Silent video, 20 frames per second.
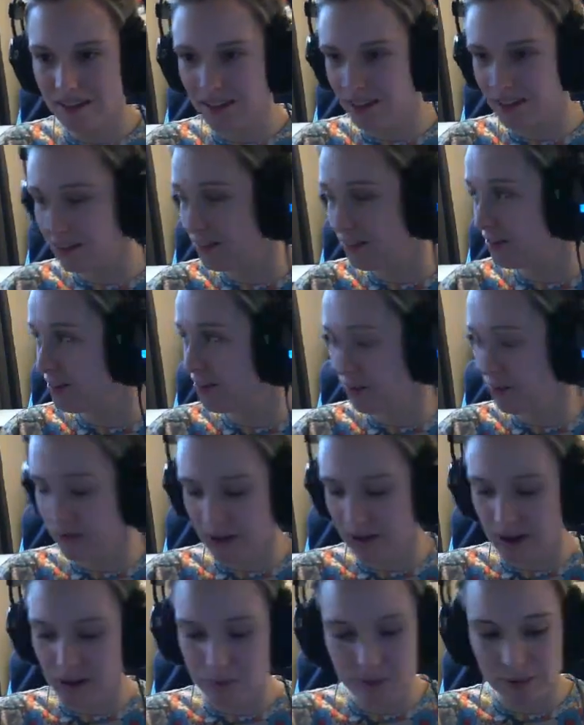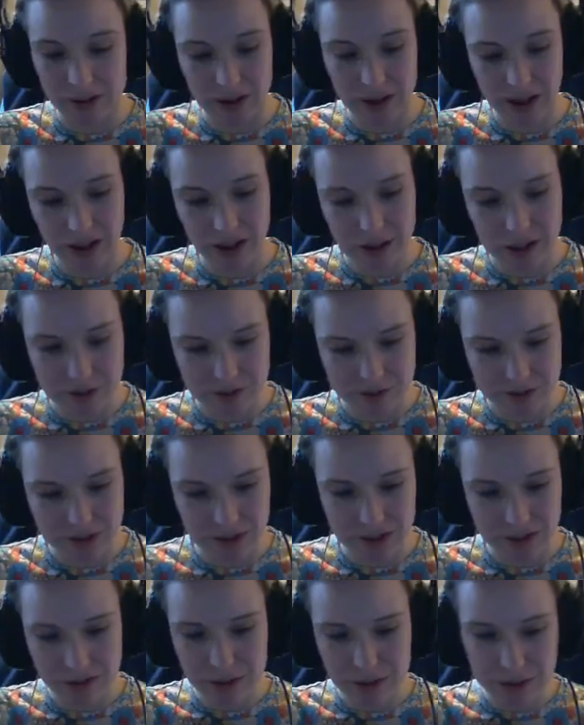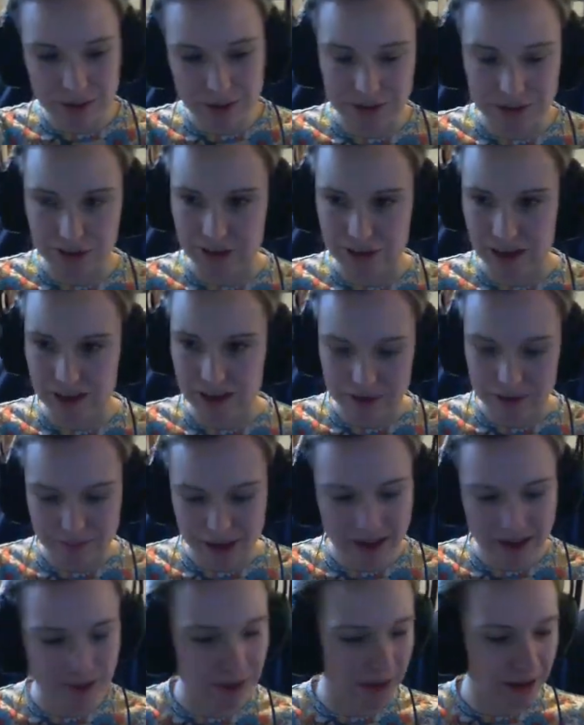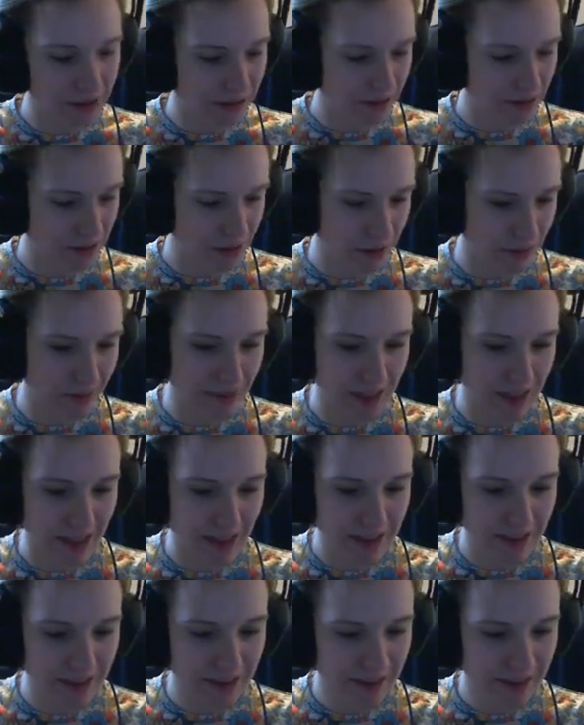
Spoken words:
a secret rare, but if not, the Celebi may well go in that.